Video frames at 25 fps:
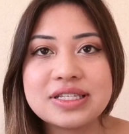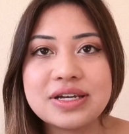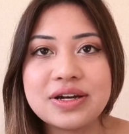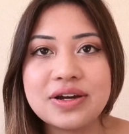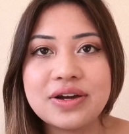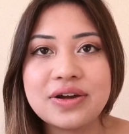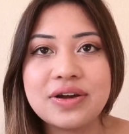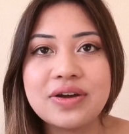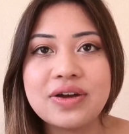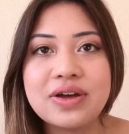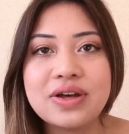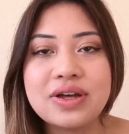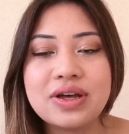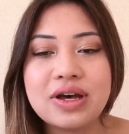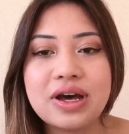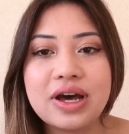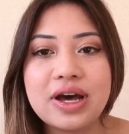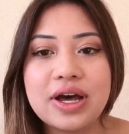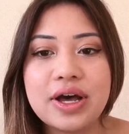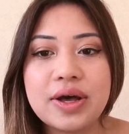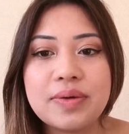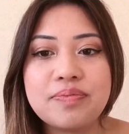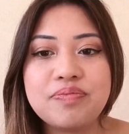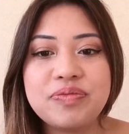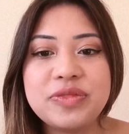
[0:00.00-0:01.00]
So
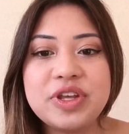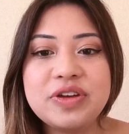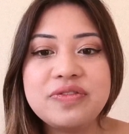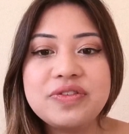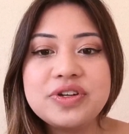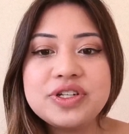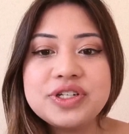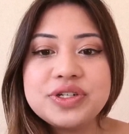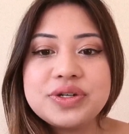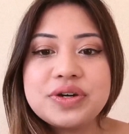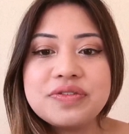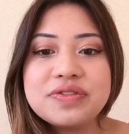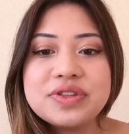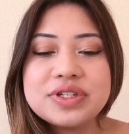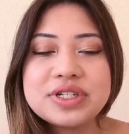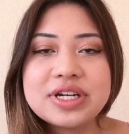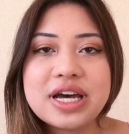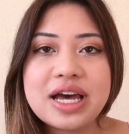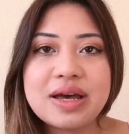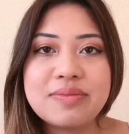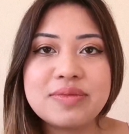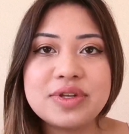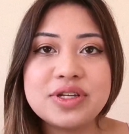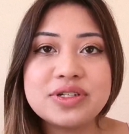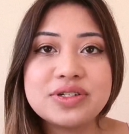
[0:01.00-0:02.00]
if you do have the
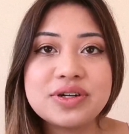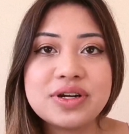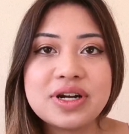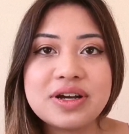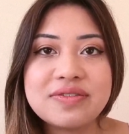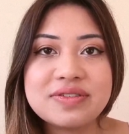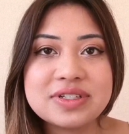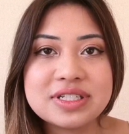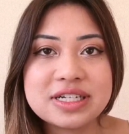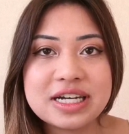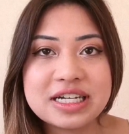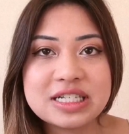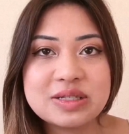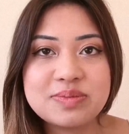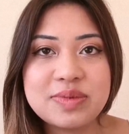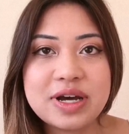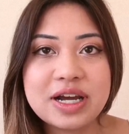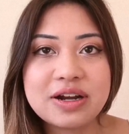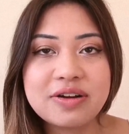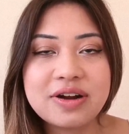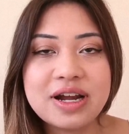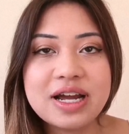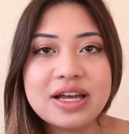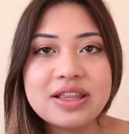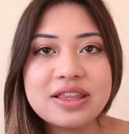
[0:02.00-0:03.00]
time and you don't have a science
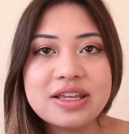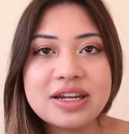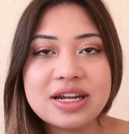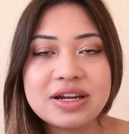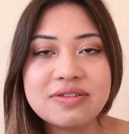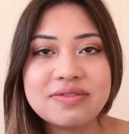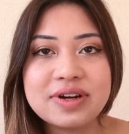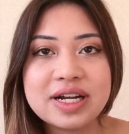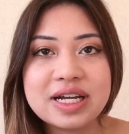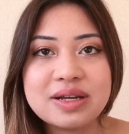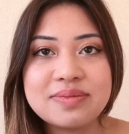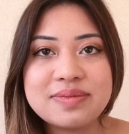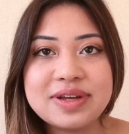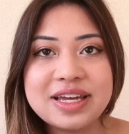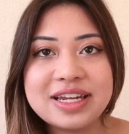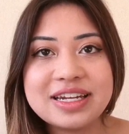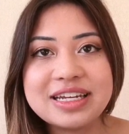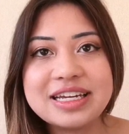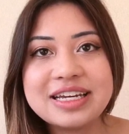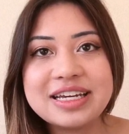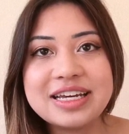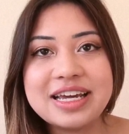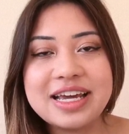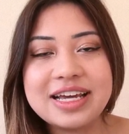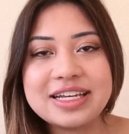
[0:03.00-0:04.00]
background, then I recommend
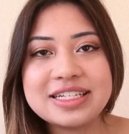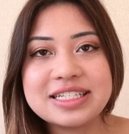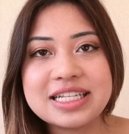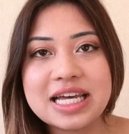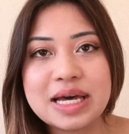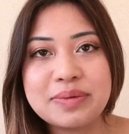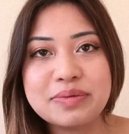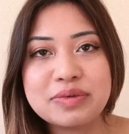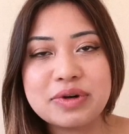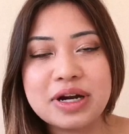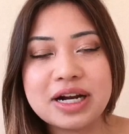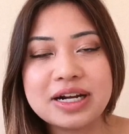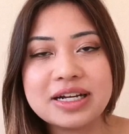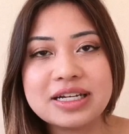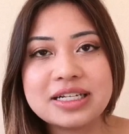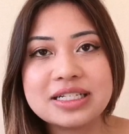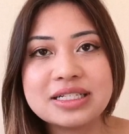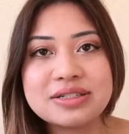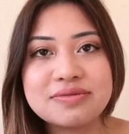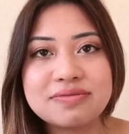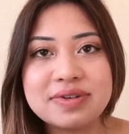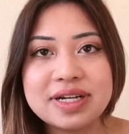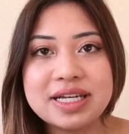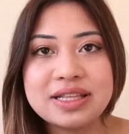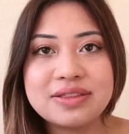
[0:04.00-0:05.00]
Exam
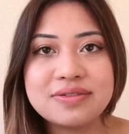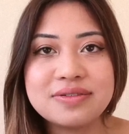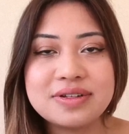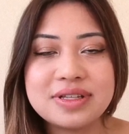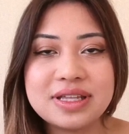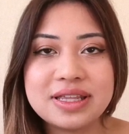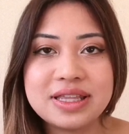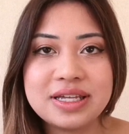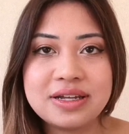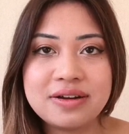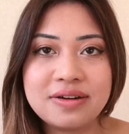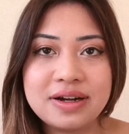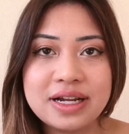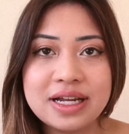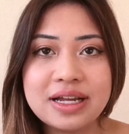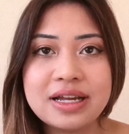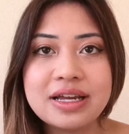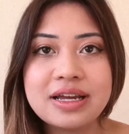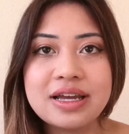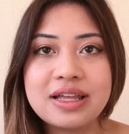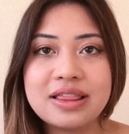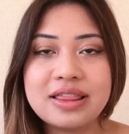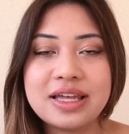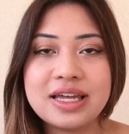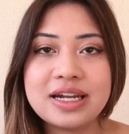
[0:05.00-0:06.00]
Crackers, read through the theory,
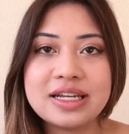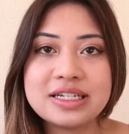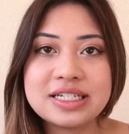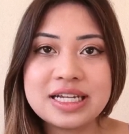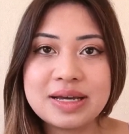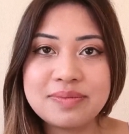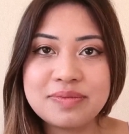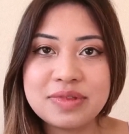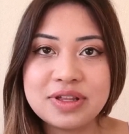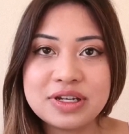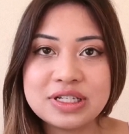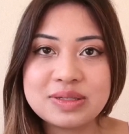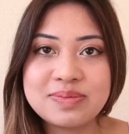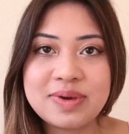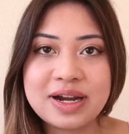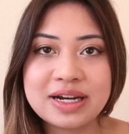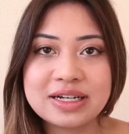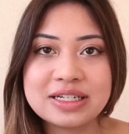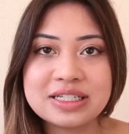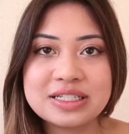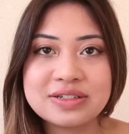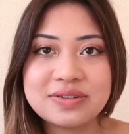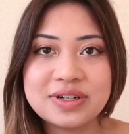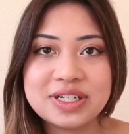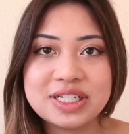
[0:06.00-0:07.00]
then attempt those
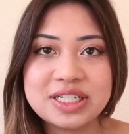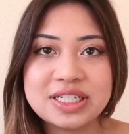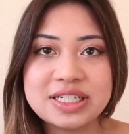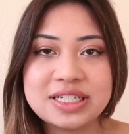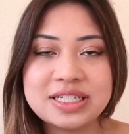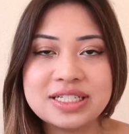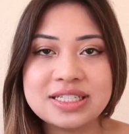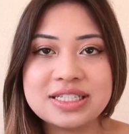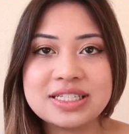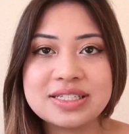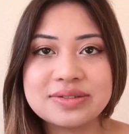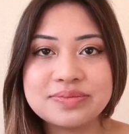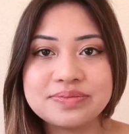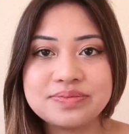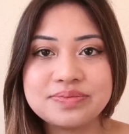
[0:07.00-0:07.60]
practice questions